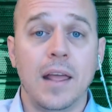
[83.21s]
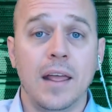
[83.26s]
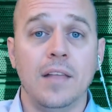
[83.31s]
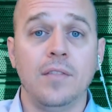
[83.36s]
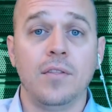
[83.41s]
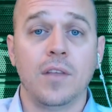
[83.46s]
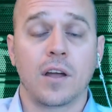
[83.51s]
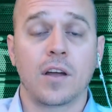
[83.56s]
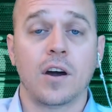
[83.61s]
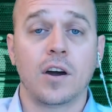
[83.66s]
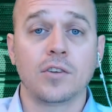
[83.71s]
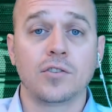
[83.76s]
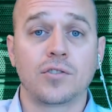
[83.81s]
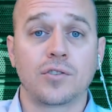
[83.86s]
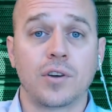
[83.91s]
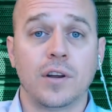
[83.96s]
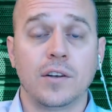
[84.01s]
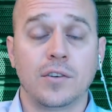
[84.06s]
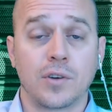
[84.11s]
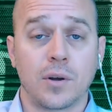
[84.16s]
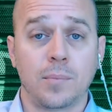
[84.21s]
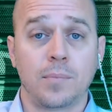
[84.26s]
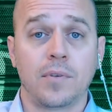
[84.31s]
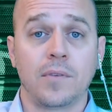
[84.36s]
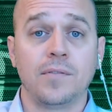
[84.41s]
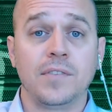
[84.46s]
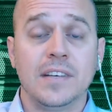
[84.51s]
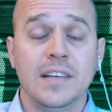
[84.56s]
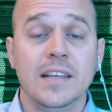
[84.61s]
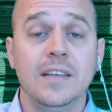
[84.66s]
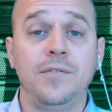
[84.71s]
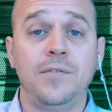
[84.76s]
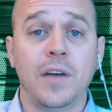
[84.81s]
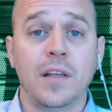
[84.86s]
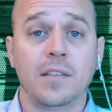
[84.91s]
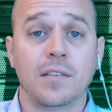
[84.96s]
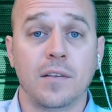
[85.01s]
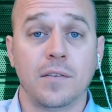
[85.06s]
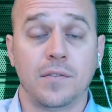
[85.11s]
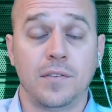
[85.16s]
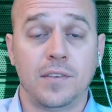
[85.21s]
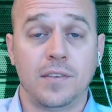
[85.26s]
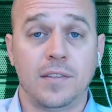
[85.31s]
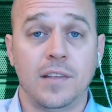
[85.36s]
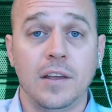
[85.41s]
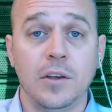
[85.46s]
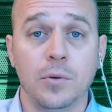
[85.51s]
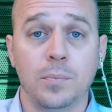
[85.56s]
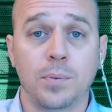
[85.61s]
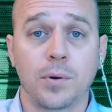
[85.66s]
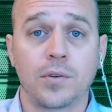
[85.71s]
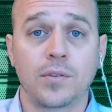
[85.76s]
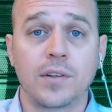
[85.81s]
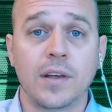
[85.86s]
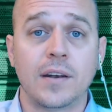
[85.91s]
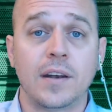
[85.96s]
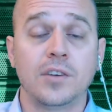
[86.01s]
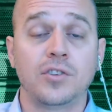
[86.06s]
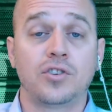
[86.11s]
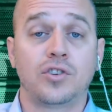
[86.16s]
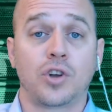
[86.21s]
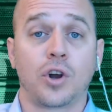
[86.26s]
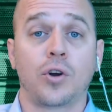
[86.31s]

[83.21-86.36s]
in the country in terms of defensive steal percentage,